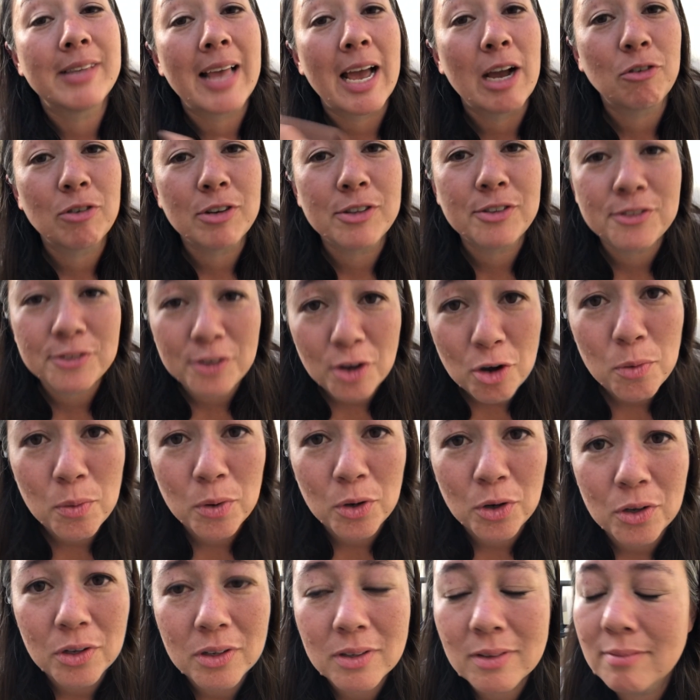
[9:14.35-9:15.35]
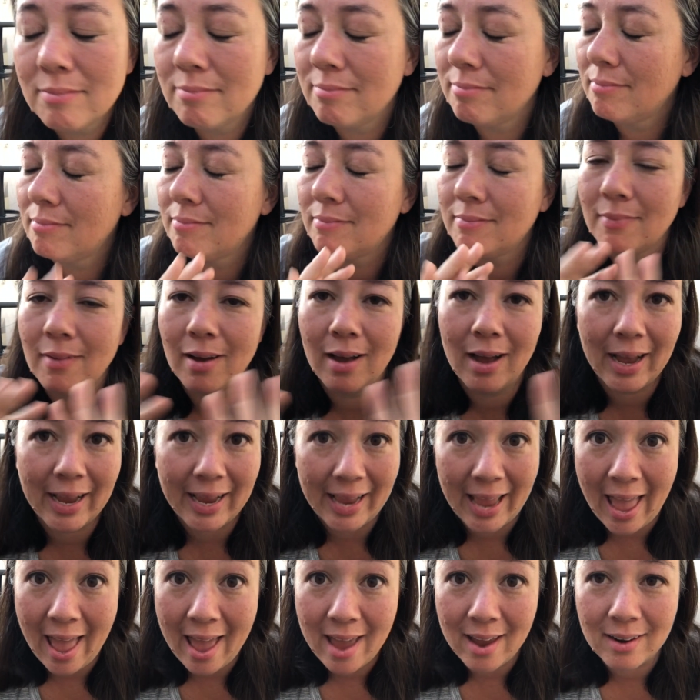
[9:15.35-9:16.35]
San Cristobal,
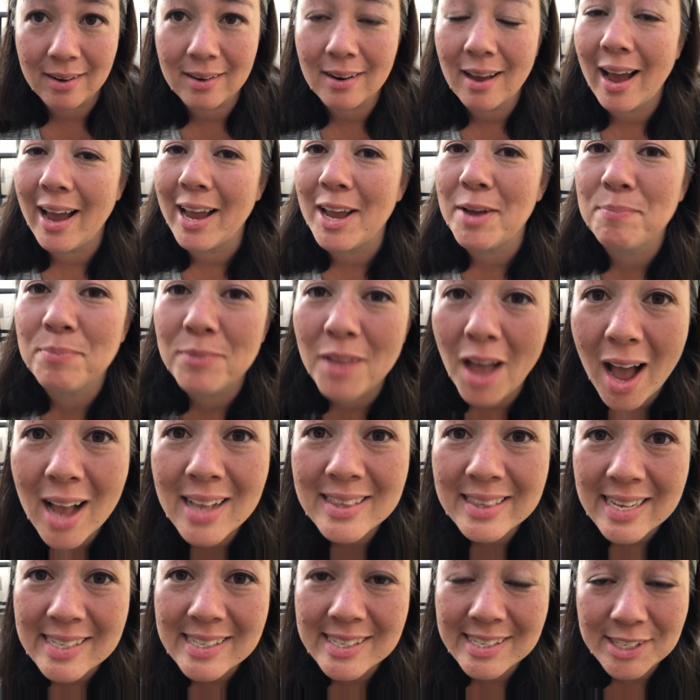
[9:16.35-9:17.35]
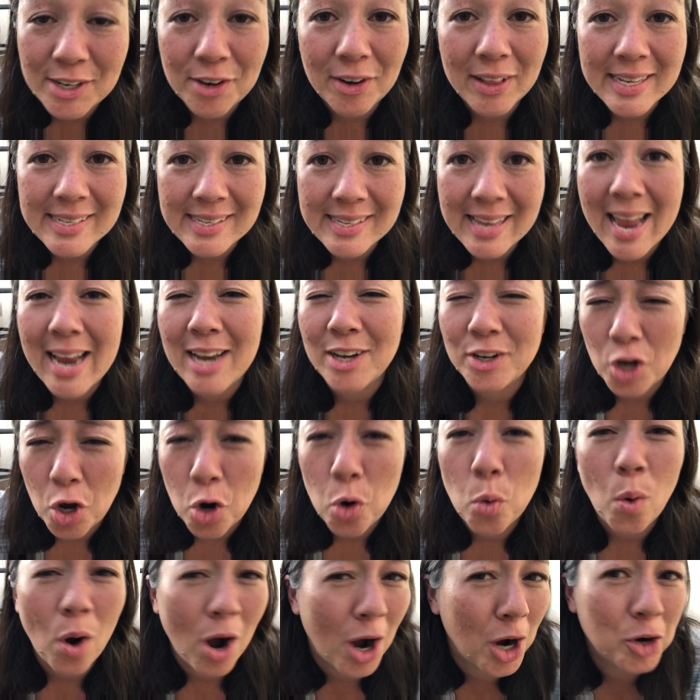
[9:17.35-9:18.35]
again, I am not necessarily saying
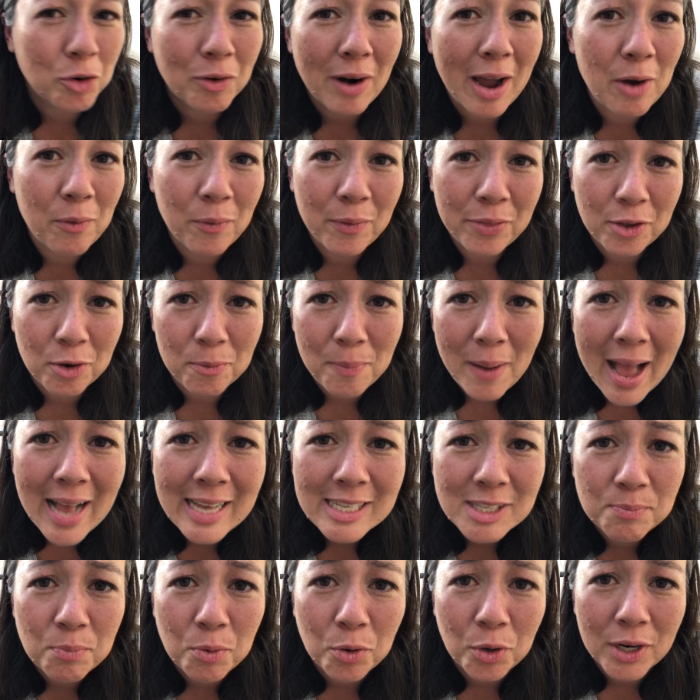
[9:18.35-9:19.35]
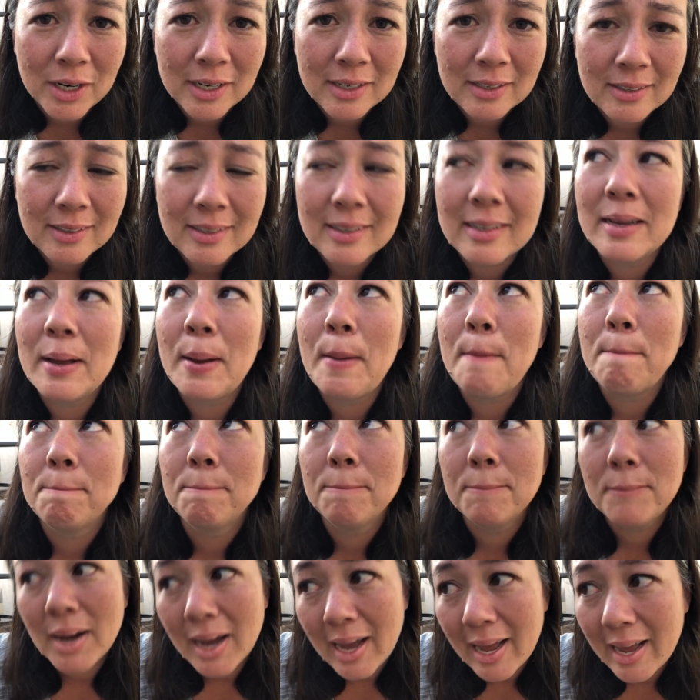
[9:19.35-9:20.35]
don't walk around with your passport,
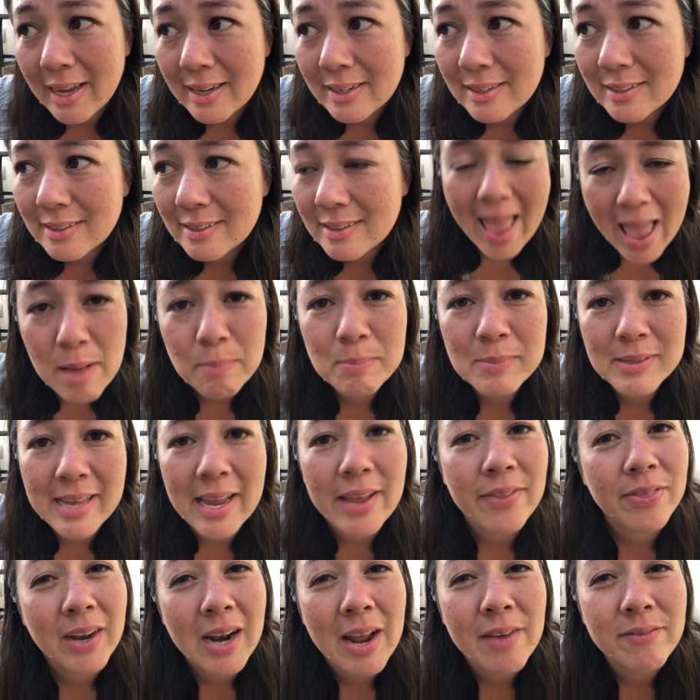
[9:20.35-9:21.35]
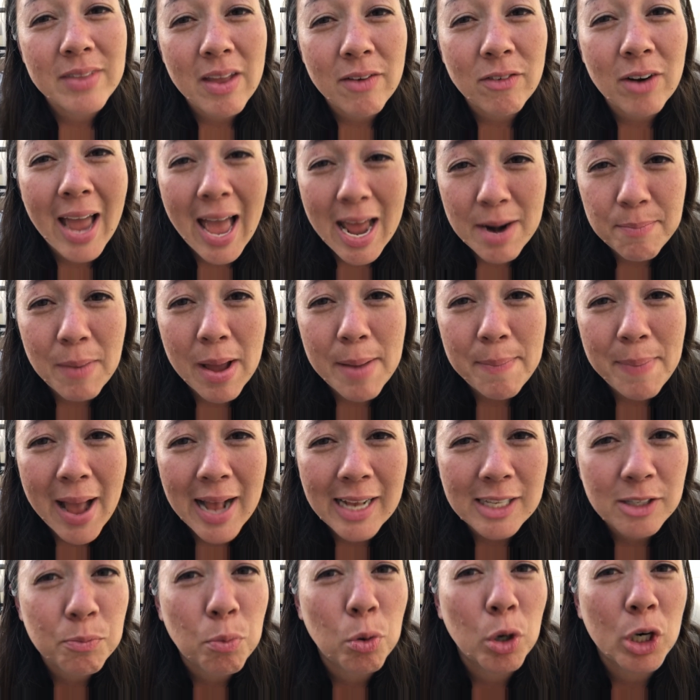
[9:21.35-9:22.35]
but I am saying that I've never had my
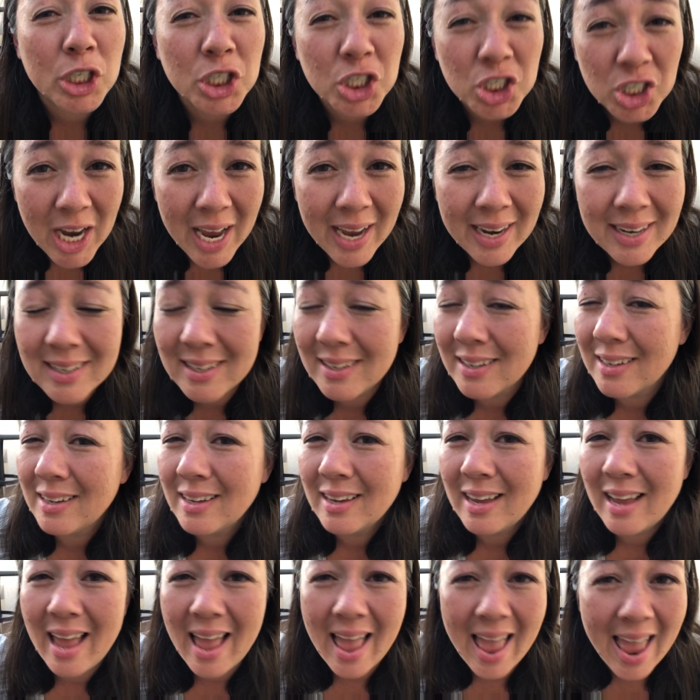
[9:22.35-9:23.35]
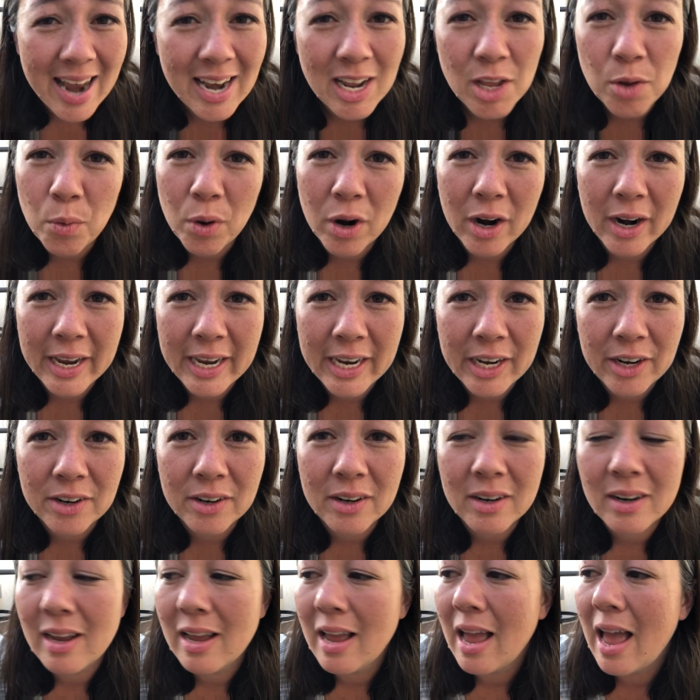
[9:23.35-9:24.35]
passport checked anywhere
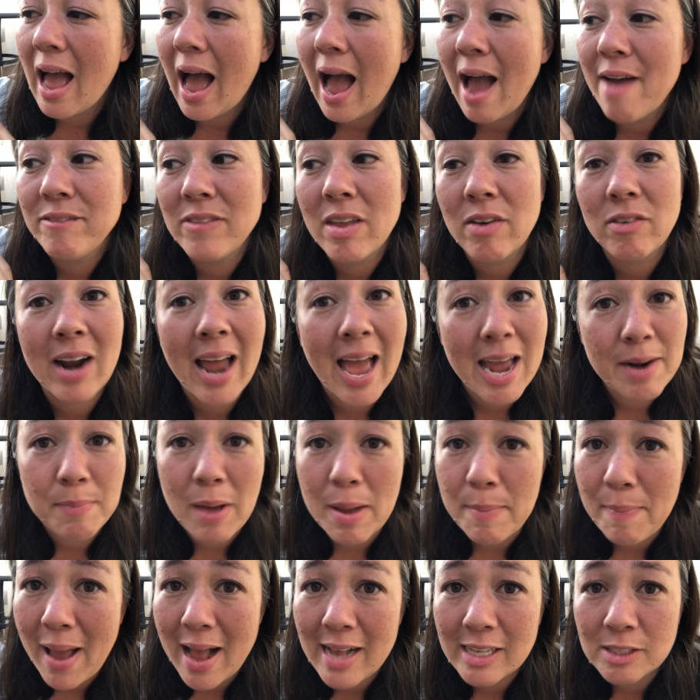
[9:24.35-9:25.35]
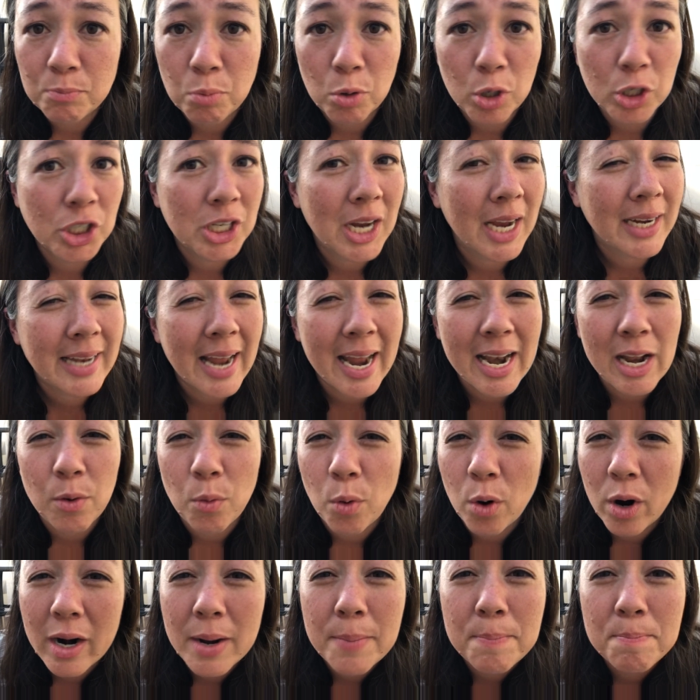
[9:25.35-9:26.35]
here. I've never had my passport checked
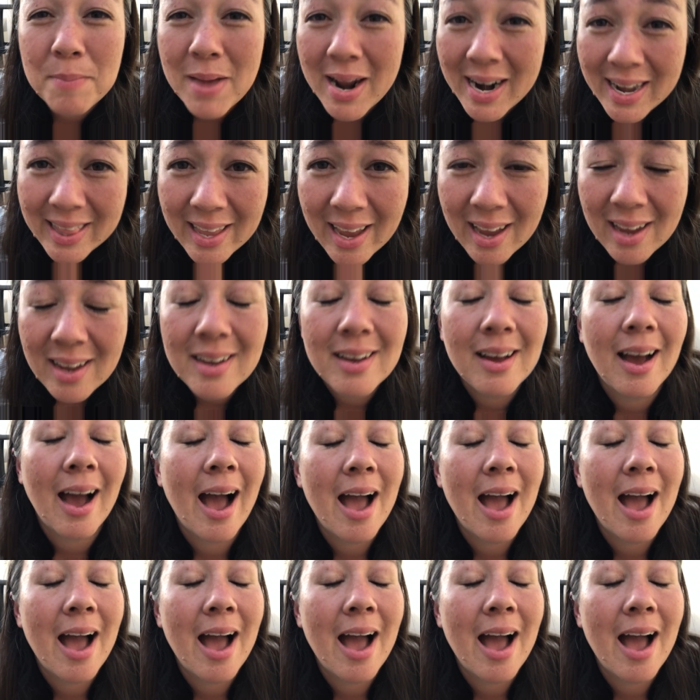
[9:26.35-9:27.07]
anywhere in Merida.